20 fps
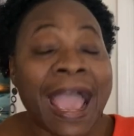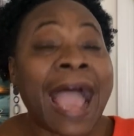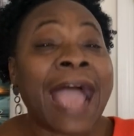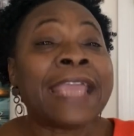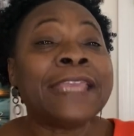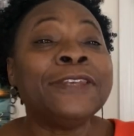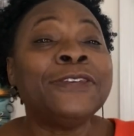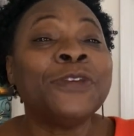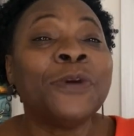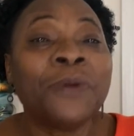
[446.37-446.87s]

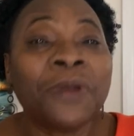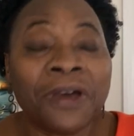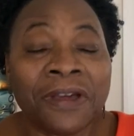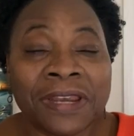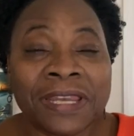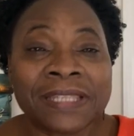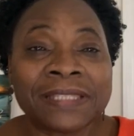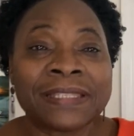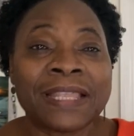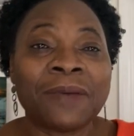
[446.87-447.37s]
I don't
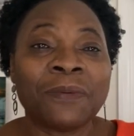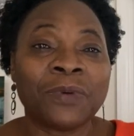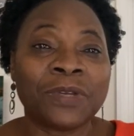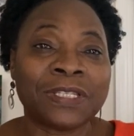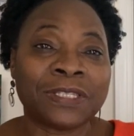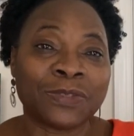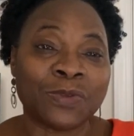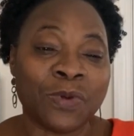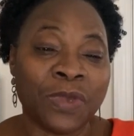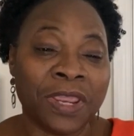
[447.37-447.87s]
understand
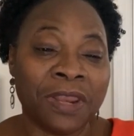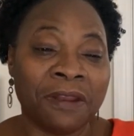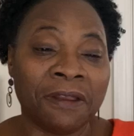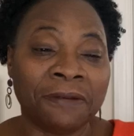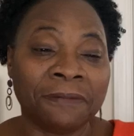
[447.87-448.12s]
what's going